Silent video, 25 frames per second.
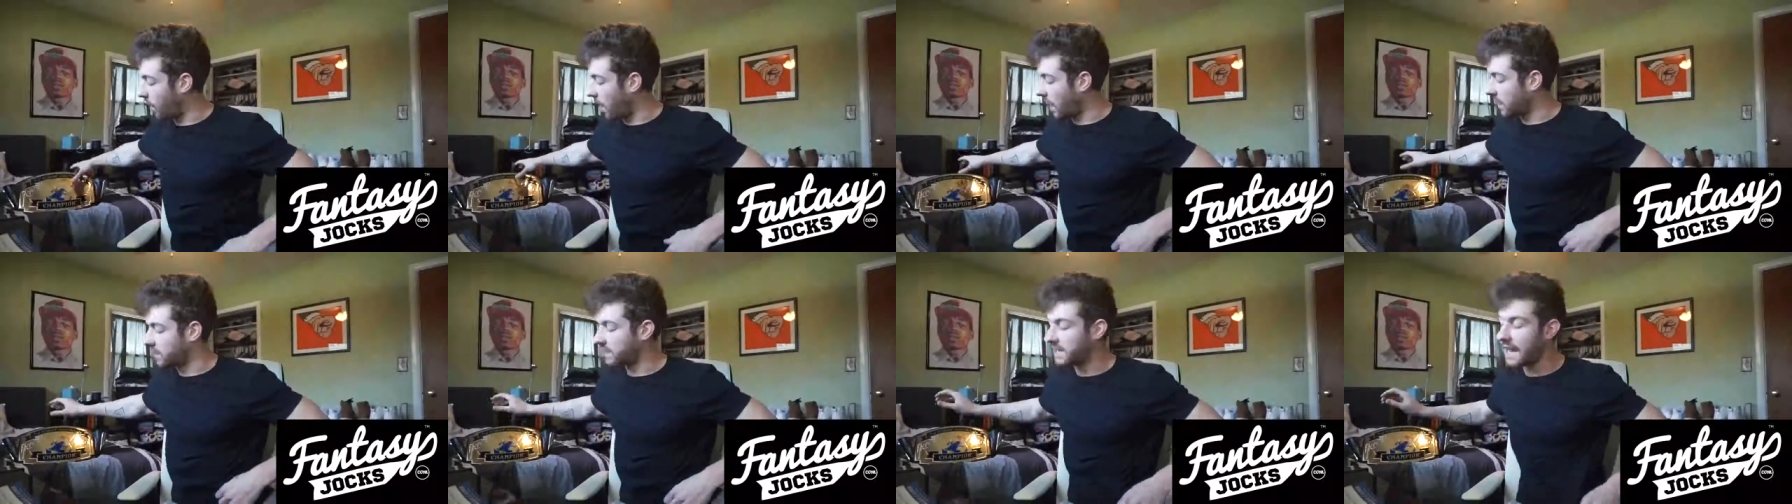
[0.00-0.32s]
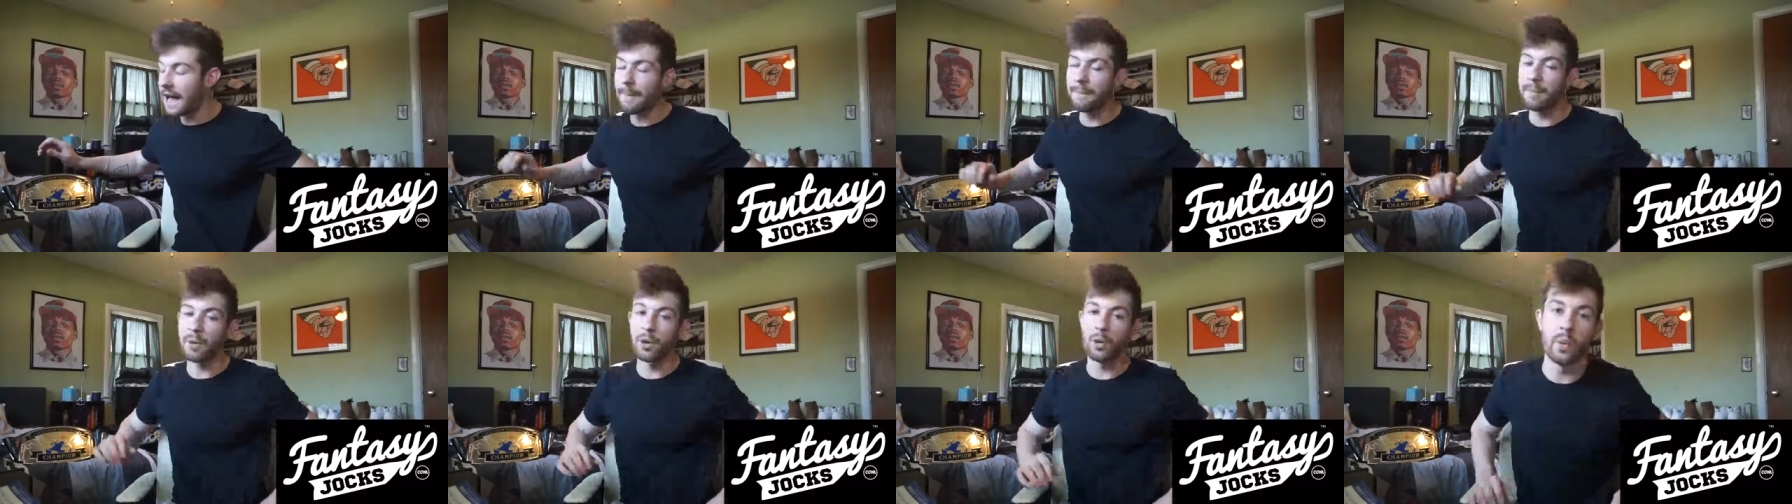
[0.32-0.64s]
on
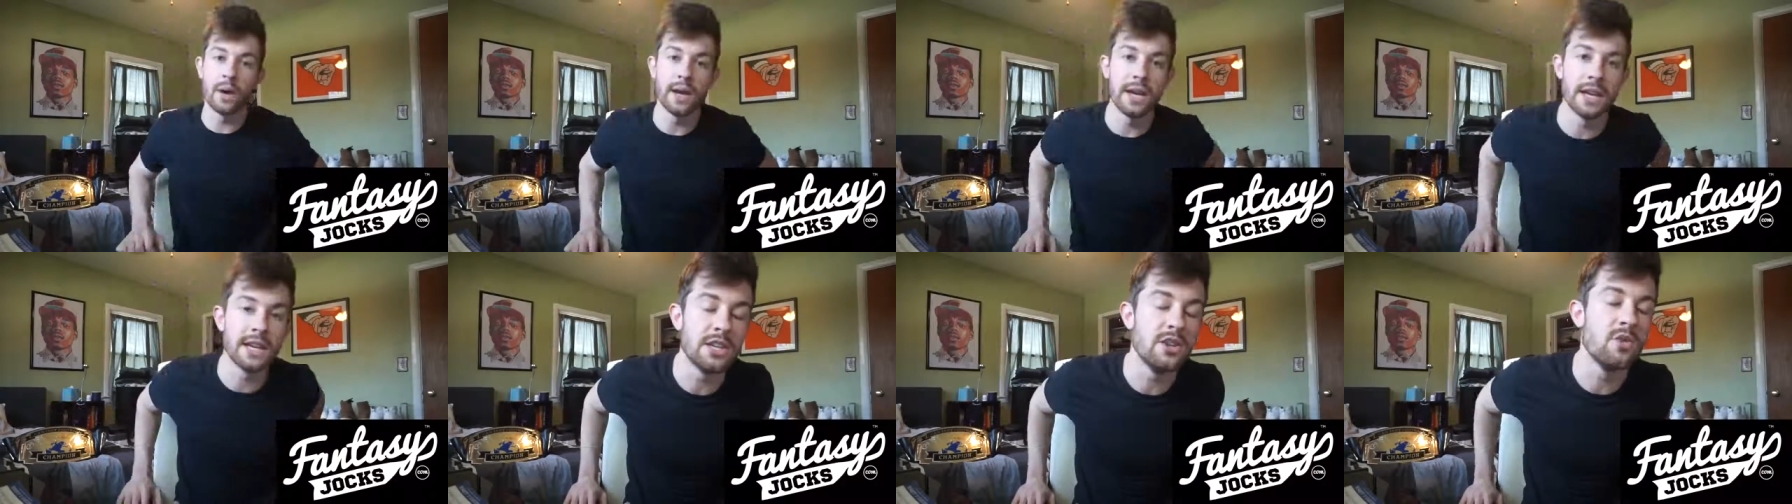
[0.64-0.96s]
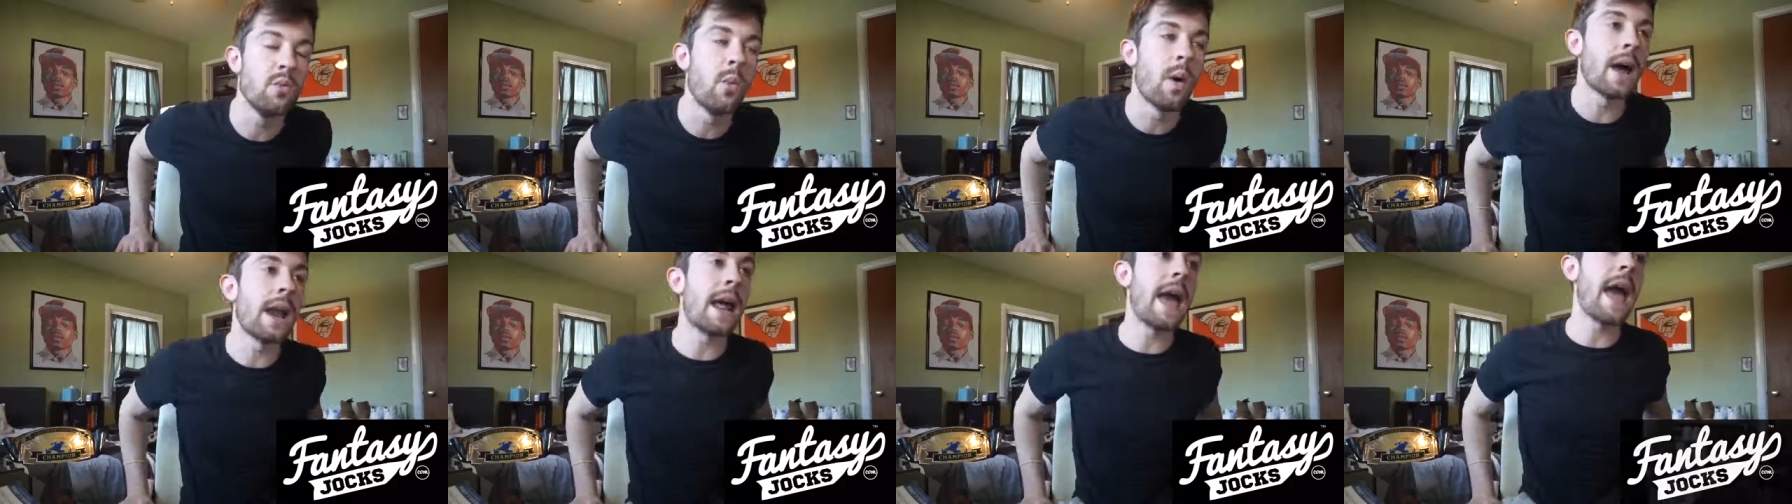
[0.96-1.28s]
top of the winning,
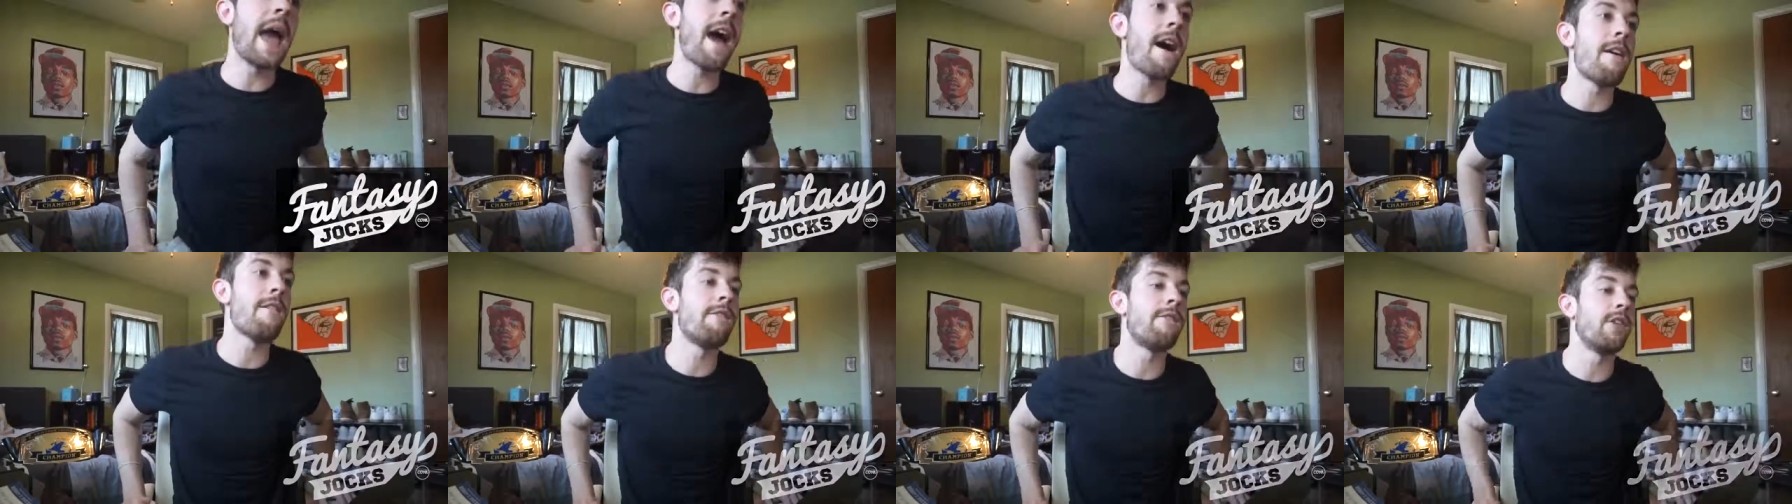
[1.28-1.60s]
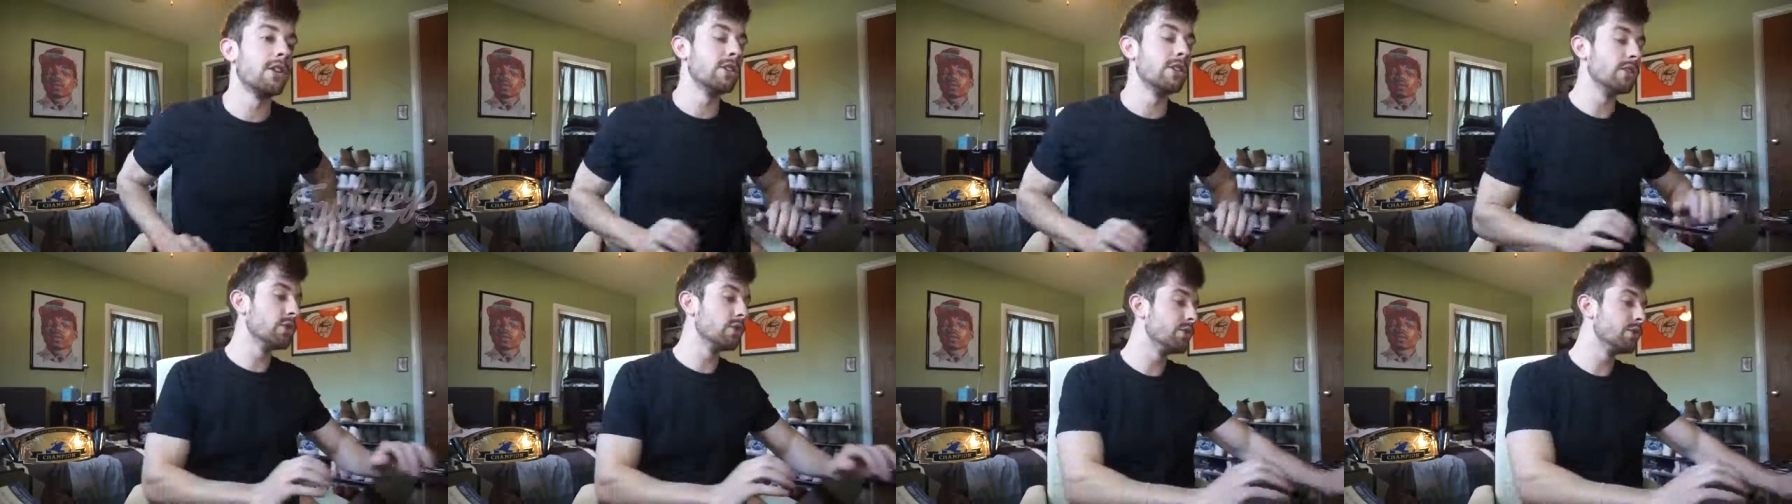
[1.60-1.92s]
you want to have
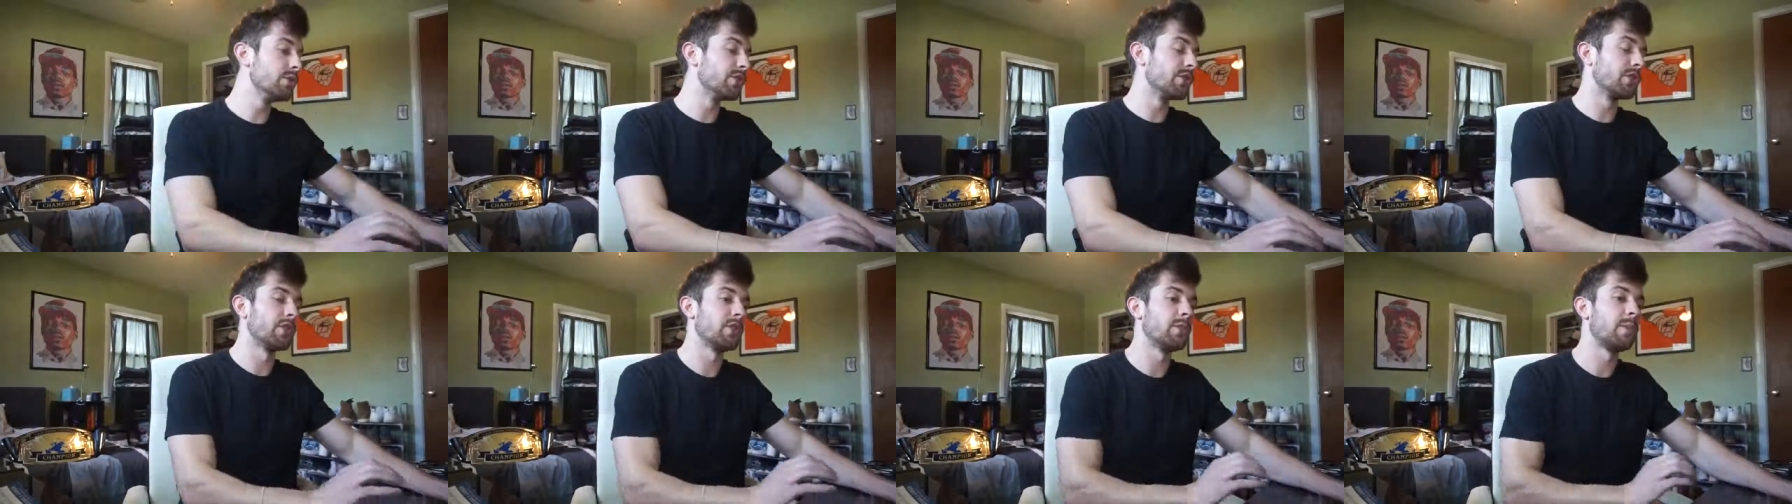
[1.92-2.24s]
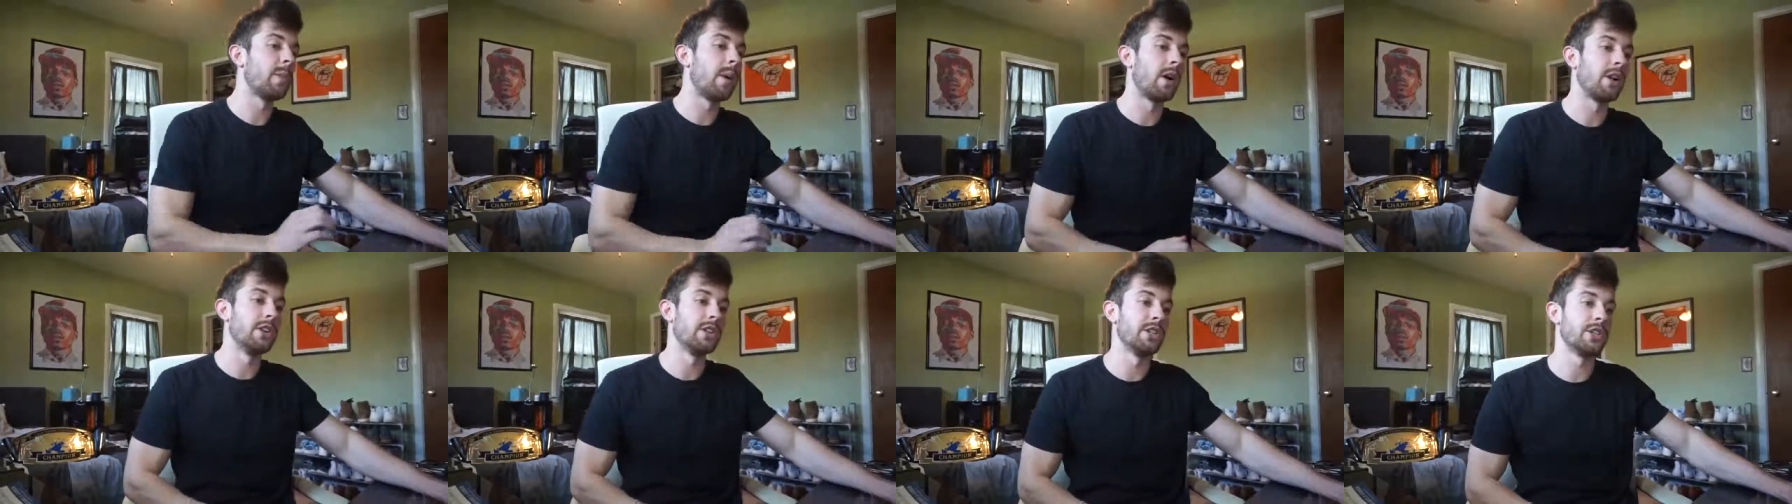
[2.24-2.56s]
a loser's
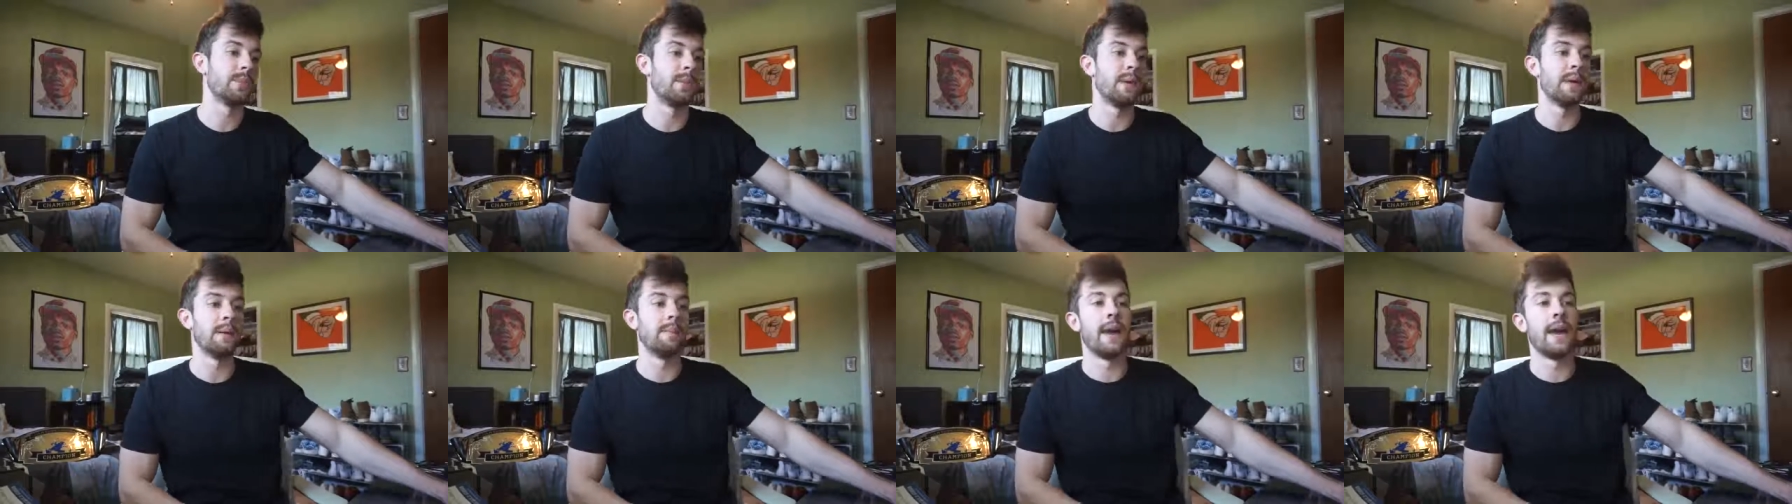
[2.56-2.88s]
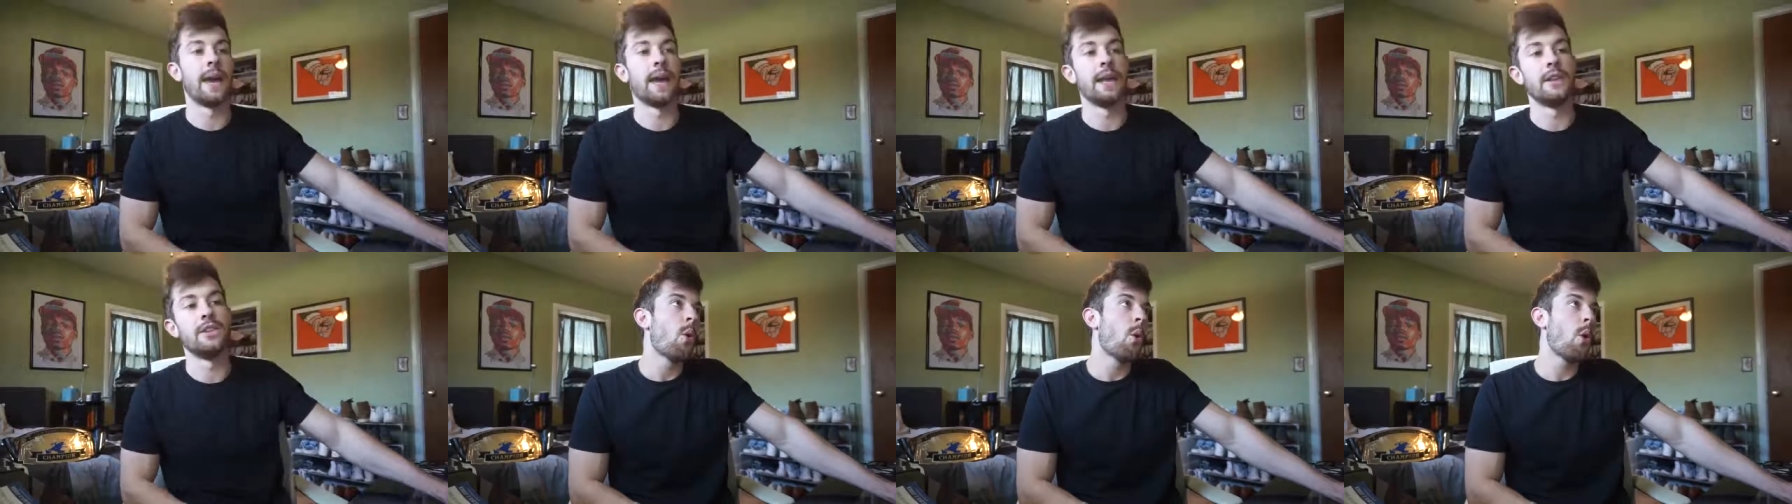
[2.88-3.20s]
punishment,
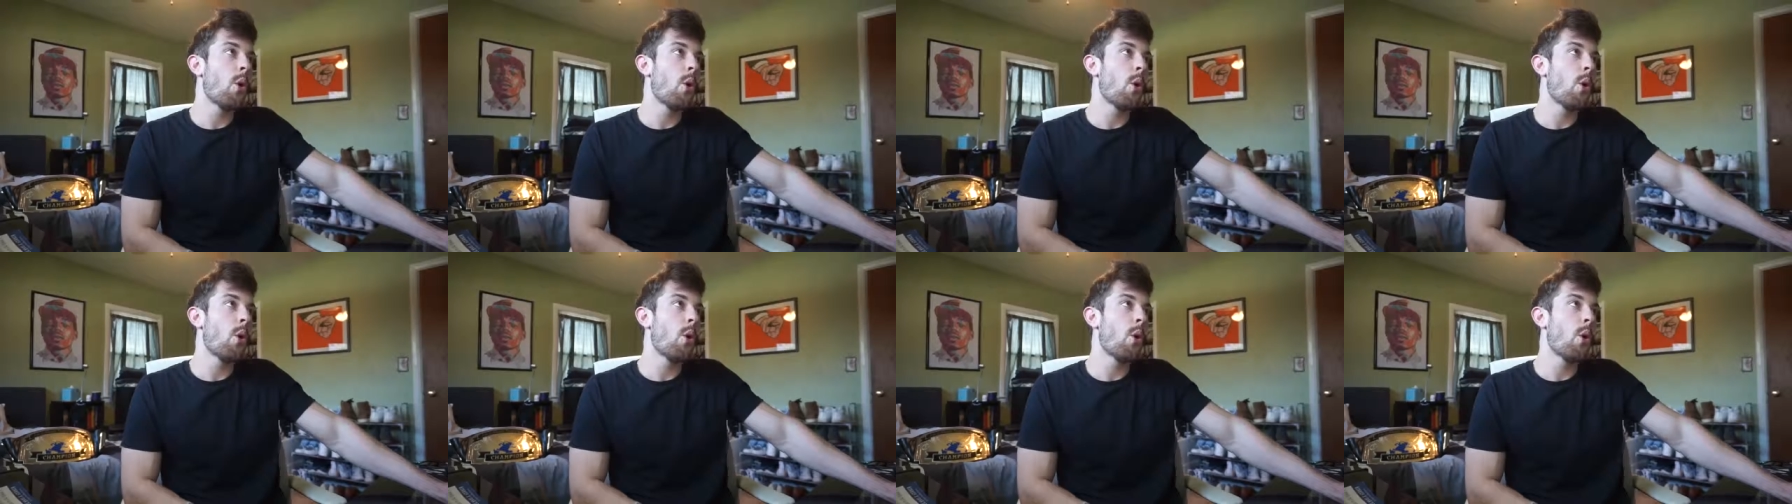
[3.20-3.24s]
man.